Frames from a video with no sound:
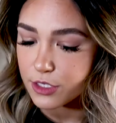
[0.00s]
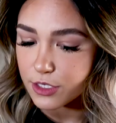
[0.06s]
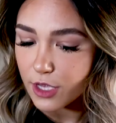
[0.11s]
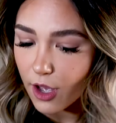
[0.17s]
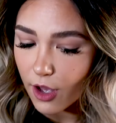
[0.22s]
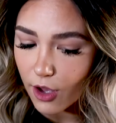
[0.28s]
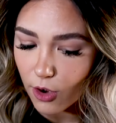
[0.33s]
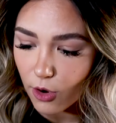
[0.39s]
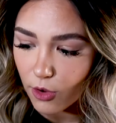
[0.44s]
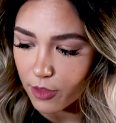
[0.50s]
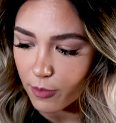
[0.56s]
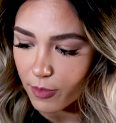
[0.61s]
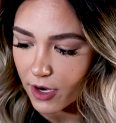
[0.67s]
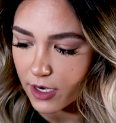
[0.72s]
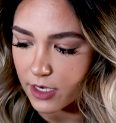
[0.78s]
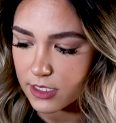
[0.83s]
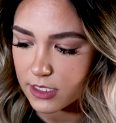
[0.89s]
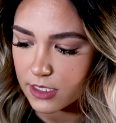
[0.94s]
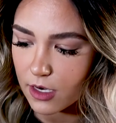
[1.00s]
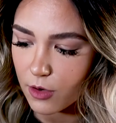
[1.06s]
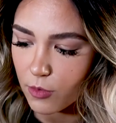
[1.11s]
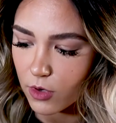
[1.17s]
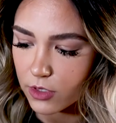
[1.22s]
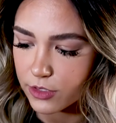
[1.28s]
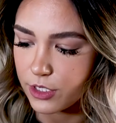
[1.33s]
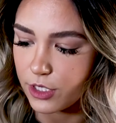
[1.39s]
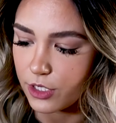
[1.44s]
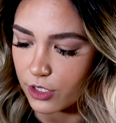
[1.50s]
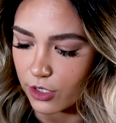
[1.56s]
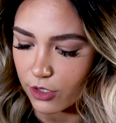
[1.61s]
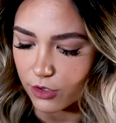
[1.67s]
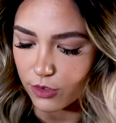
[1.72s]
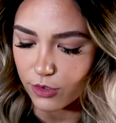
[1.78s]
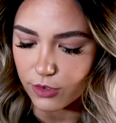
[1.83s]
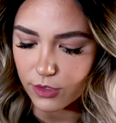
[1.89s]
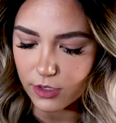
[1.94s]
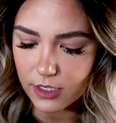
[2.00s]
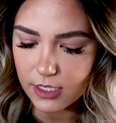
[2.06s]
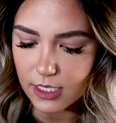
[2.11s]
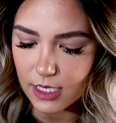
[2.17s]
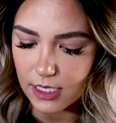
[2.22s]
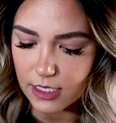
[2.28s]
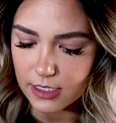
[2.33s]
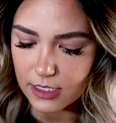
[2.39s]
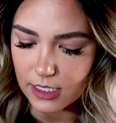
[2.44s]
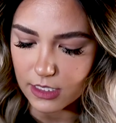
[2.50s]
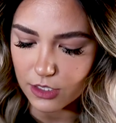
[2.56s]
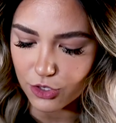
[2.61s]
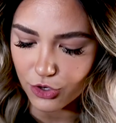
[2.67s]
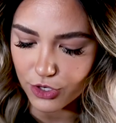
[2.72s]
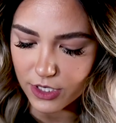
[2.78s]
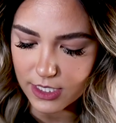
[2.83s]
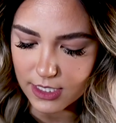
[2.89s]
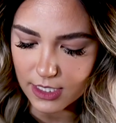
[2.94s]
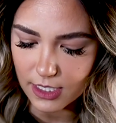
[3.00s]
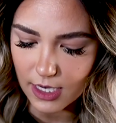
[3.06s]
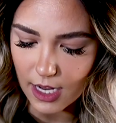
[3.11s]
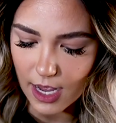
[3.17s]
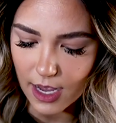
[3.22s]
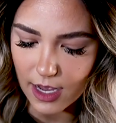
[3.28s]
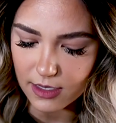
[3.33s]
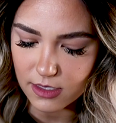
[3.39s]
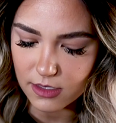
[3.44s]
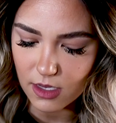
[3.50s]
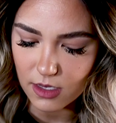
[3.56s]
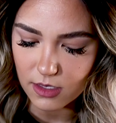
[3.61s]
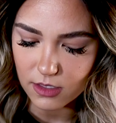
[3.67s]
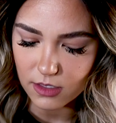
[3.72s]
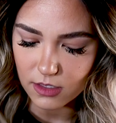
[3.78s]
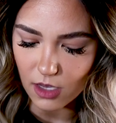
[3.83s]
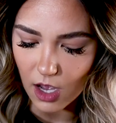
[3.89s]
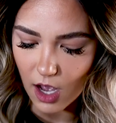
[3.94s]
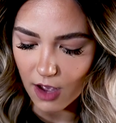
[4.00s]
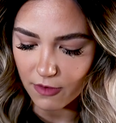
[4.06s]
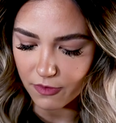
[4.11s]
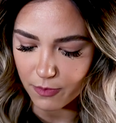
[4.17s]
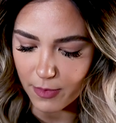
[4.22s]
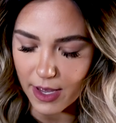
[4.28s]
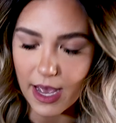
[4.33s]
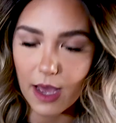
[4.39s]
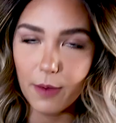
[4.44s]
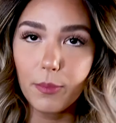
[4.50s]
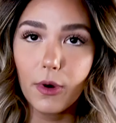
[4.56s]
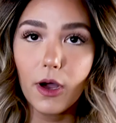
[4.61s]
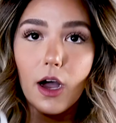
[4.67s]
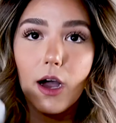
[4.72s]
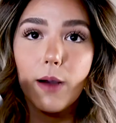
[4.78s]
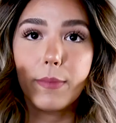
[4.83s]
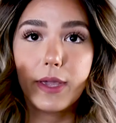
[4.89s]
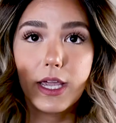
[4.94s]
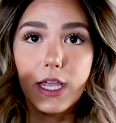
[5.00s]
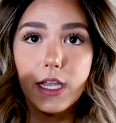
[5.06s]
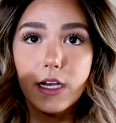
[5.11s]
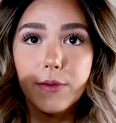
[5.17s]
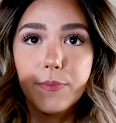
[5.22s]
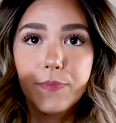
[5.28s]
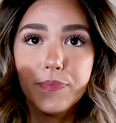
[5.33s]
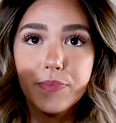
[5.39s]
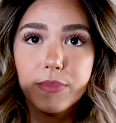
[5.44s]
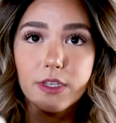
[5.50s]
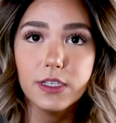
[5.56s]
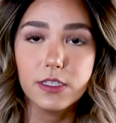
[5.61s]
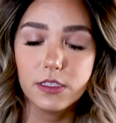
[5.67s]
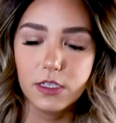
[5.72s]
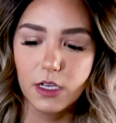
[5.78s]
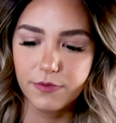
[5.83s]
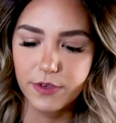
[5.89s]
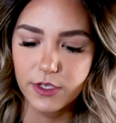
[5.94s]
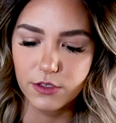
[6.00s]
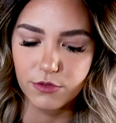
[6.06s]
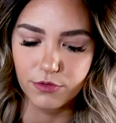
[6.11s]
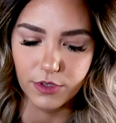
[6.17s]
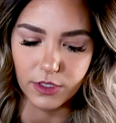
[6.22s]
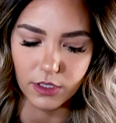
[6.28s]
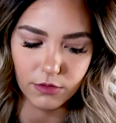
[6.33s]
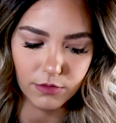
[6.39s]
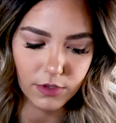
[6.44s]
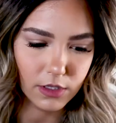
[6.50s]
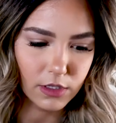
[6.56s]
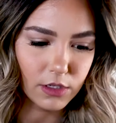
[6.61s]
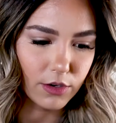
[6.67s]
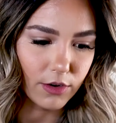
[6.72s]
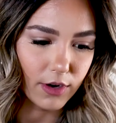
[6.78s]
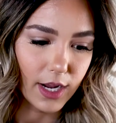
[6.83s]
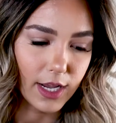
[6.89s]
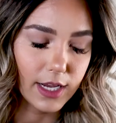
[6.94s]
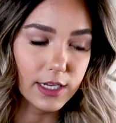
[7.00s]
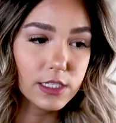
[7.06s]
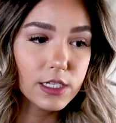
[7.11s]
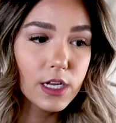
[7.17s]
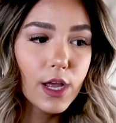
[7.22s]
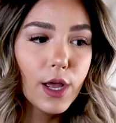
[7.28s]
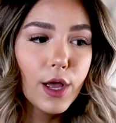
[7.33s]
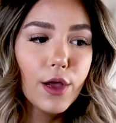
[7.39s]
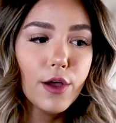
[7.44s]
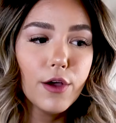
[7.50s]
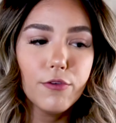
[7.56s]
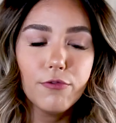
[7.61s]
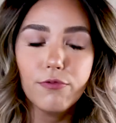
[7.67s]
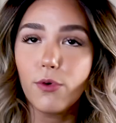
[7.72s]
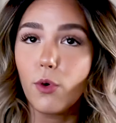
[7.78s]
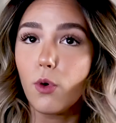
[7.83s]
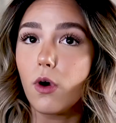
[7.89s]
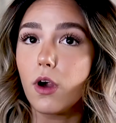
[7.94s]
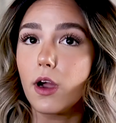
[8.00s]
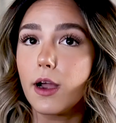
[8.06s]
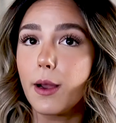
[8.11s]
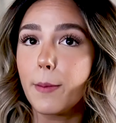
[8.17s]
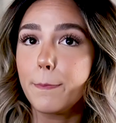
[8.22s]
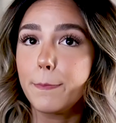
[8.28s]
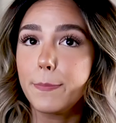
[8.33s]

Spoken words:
So the product that I want to use is this Kristen S Soft Matte Pomade. This stuff is really, really great for